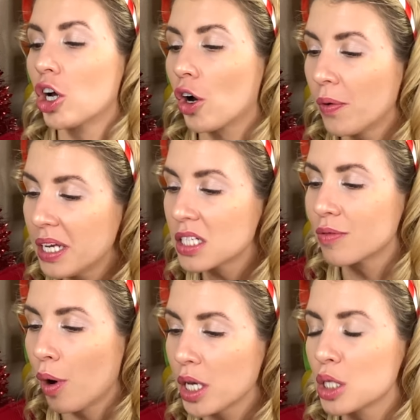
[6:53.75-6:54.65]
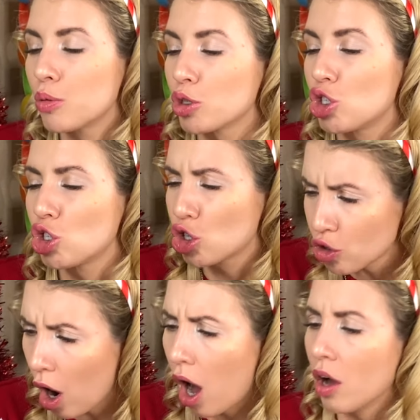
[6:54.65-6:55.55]
Corinne's voice was
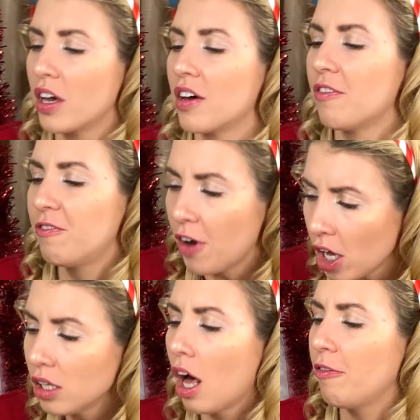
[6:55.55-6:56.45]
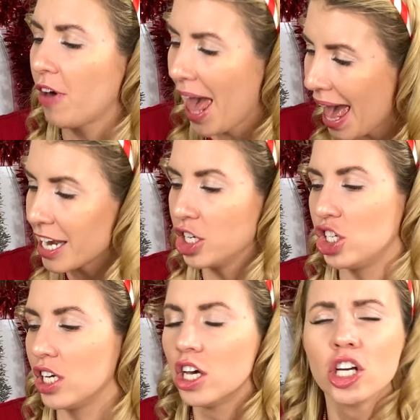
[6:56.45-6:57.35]
strong, full of
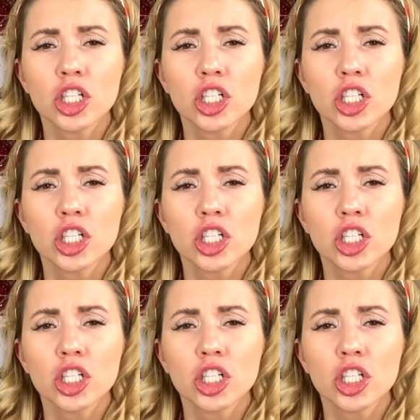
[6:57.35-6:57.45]
energy.